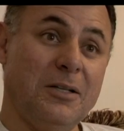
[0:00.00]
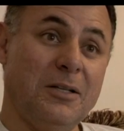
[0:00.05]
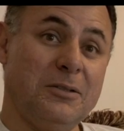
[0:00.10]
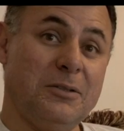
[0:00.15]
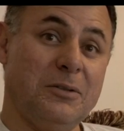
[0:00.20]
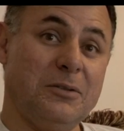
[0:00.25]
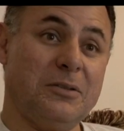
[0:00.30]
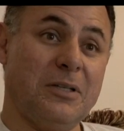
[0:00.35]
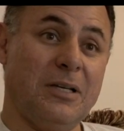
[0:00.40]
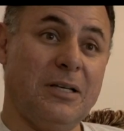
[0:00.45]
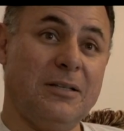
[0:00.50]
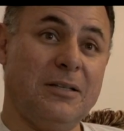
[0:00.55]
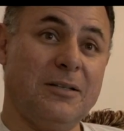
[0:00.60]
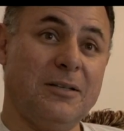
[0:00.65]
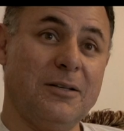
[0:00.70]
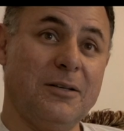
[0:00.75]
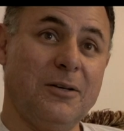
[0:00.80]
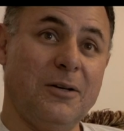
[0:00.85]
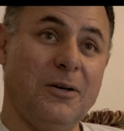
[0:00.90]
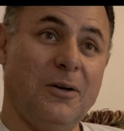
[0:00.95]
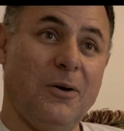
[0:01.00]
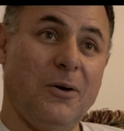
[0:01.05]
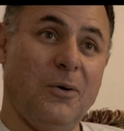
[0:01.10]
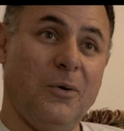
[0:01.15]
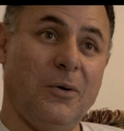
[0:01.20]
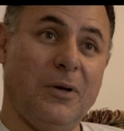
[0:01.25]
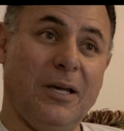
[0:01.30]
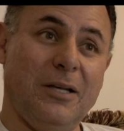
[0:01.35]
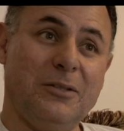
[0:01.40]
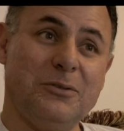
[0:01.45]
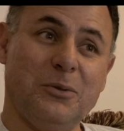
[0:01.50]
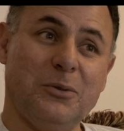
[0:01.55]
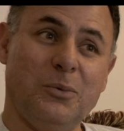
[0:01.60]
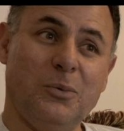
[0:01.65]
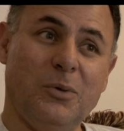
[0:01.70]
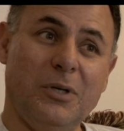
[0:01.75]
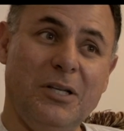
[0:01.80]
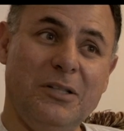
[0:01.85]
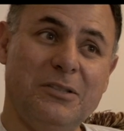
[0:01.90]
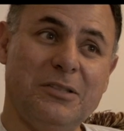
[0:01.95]
So it's like, okay, so
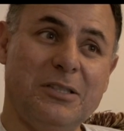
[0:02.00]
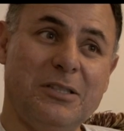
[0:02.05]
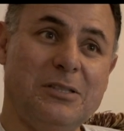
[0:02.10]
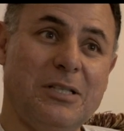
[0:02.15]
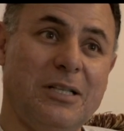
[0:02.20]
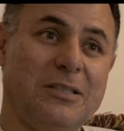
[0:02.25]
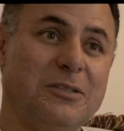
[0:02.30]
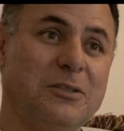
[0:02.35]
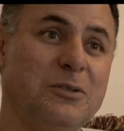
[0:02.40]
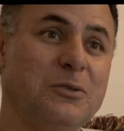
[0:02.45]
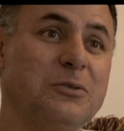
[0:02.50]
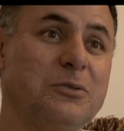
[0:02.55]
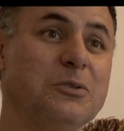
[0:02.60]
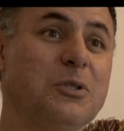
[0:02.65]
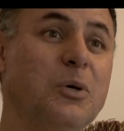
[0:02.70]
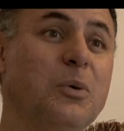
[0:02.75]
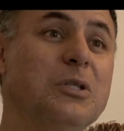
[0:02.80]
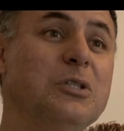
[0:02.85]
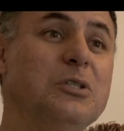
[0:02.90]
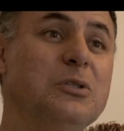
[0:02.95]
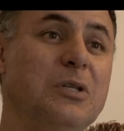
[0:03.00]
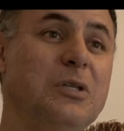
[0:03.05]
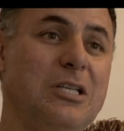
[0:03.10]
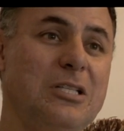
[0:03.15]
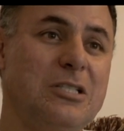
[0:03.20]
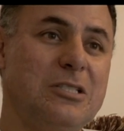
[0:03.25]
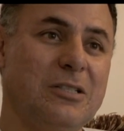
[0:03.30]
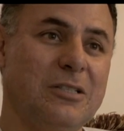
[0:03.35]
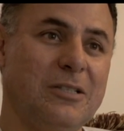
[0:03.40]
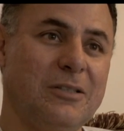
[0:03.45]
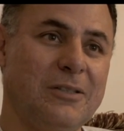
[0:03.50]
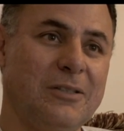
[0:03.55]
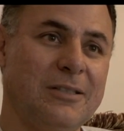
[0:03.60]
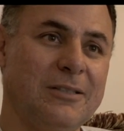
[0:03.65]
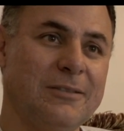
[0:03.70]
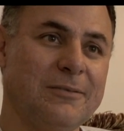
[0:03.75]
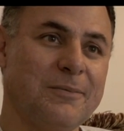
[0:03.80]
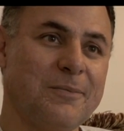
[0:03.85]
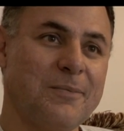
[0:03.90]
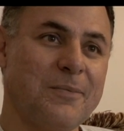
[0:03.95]
what do you suggest? He goes, go into
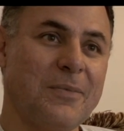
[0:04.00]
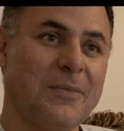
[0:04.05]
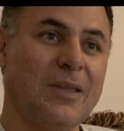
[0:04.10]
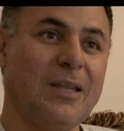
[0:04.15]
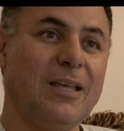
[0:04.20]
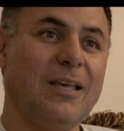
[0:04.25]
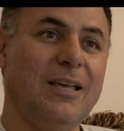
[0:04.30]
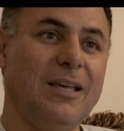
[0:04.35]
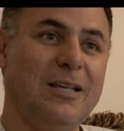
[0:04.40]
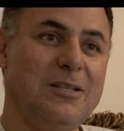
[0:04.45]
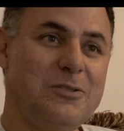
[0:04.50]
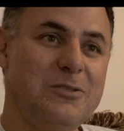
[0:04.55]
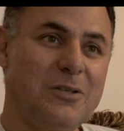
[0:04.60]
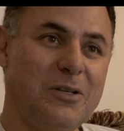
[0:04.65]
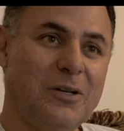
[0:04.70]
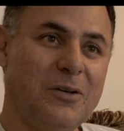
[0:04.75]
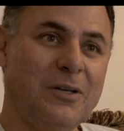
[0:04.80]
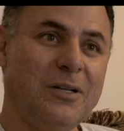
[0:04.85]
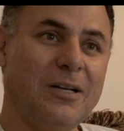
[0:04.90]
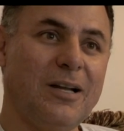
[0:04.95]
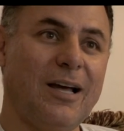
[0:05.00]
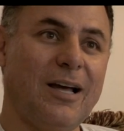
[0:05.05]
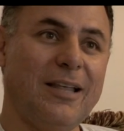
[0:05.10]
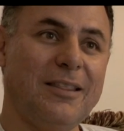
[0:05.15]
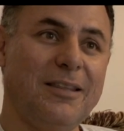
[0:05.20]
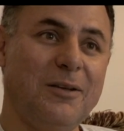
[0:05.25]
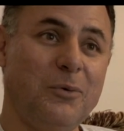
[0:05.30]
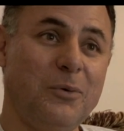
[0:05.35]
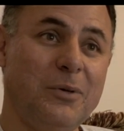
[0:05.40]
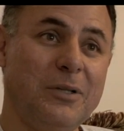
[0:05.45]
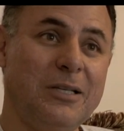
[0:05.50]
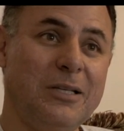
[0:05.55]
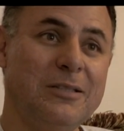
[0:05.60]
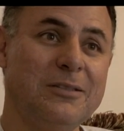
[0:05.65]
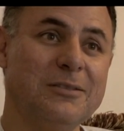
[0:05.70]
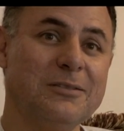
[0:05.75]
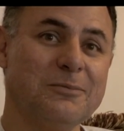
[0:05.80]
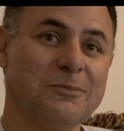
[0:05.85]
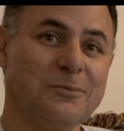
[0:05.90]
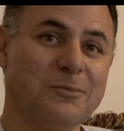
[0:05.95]
engineering. Engineering, I think, really
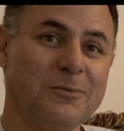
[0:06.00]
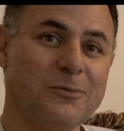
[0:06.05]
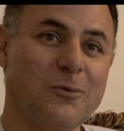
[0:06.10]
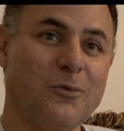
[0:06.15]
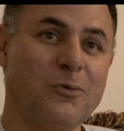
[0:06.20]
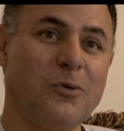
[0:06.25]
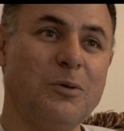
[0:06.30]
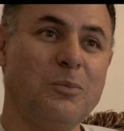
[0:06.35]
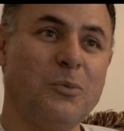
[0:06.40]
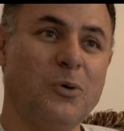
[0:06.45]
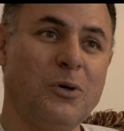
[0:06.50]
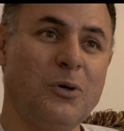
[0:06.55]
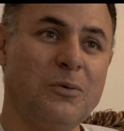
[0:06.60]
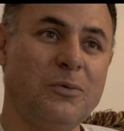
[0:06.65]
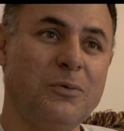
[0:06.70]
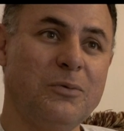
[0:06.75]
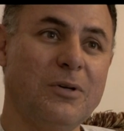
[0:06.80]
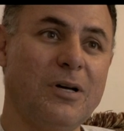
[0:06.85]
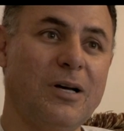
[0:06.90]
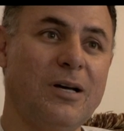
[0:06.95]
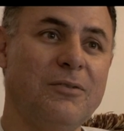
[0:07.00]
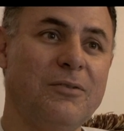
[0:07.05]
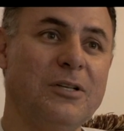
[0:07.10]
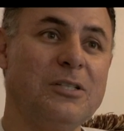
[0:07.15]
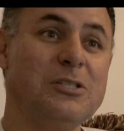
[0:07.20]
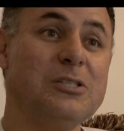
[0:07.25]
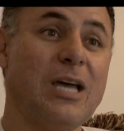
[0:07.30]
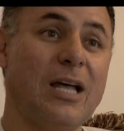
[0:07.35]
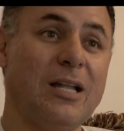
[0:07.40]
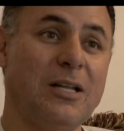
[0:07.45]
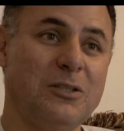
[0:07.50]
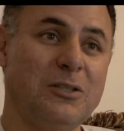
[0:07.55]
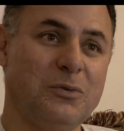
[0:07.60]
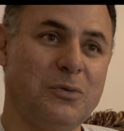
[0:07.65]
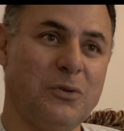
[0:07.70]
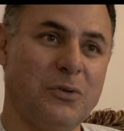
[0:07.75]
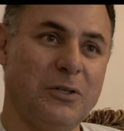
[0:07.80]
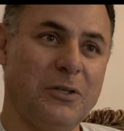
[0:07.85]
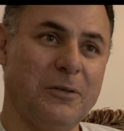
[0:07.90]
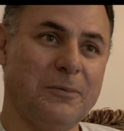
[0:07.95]
fit more of a challenge
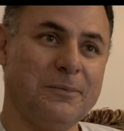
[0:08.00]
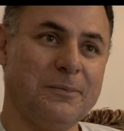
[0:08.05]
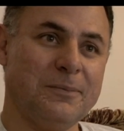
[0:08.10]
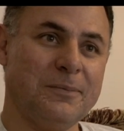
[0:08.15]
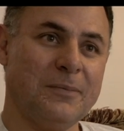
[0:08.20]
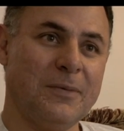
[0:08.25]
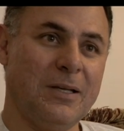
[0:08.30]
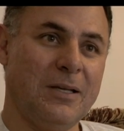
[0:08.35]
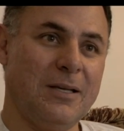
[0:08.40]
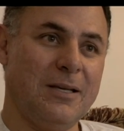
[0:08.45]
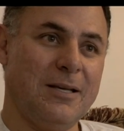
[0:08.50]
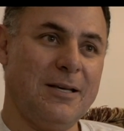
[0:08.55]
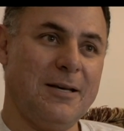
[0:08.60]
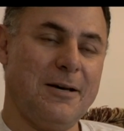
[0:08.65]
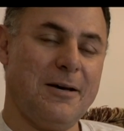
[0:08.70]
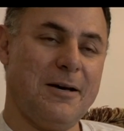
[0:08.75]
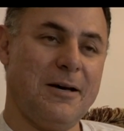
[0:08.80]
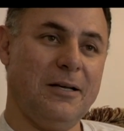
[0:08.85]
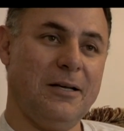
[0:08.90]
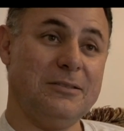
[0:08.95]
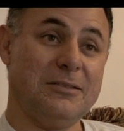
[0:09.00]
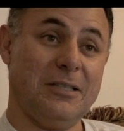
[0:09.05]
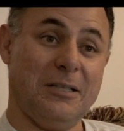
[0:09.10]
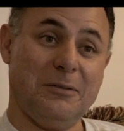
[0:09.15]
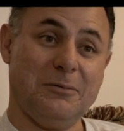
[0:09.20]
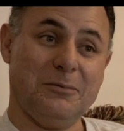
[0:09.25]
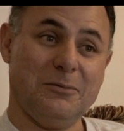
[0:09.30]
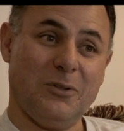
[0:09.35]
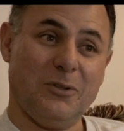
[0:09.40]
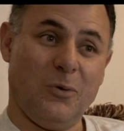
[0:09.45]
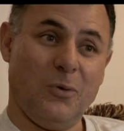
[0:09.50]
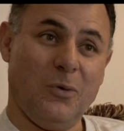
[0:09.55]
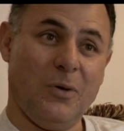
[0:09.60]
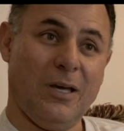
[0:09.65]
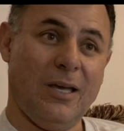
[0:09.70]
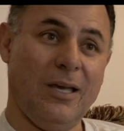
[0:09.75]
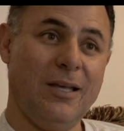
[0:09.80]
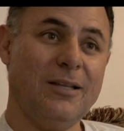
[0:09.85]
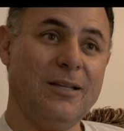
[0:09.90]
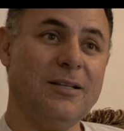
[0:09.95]
for you. It's like,
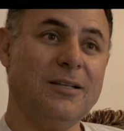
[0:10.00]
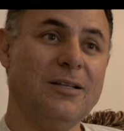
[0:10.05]
okay.